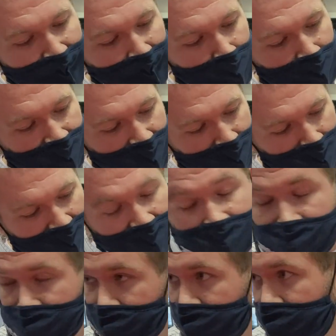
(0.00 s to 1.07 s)
What that
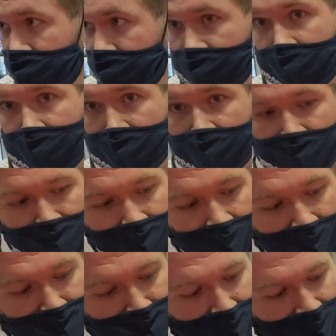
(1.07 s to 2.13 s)
means to the
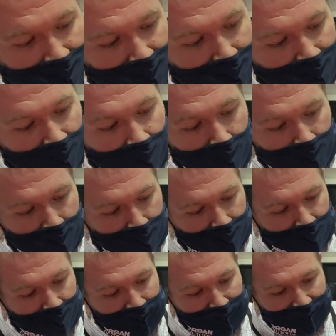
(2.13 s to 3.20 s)
contractor, the
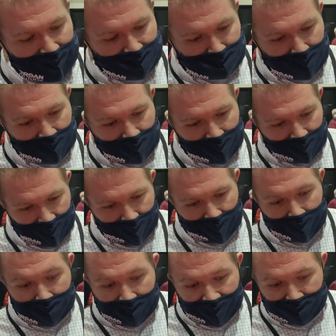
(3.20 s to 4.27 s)
homeowner, is we are
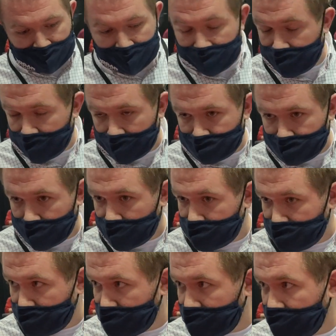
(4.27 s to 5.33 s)
measuring the outdoor
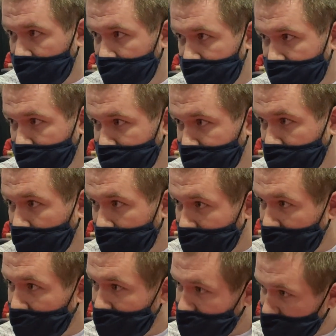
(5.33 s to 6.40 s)
humidity and temperature
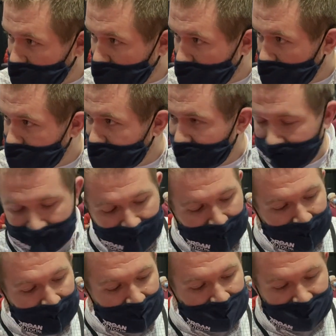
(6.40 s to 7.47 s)
coming into the home,
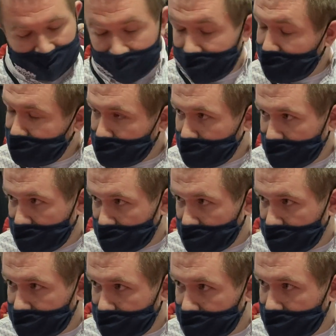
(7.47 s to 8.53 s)
deciding through an
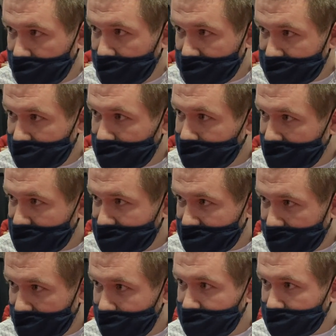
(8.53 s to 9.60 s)
algorithm, is it the best
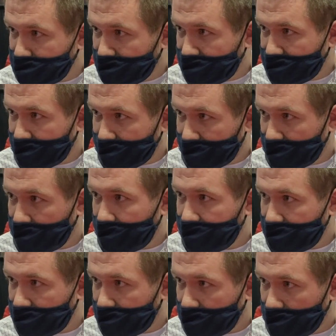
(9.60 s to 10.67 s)
time to bring that air
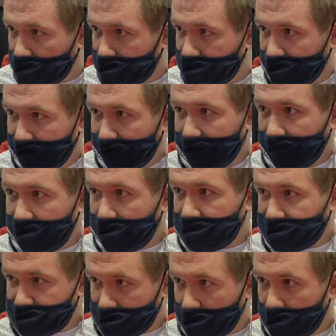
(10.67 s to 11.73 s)
into the home?
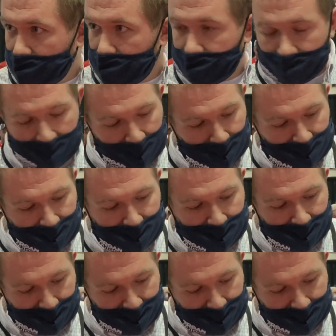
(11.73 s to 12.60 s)
If so, it will do.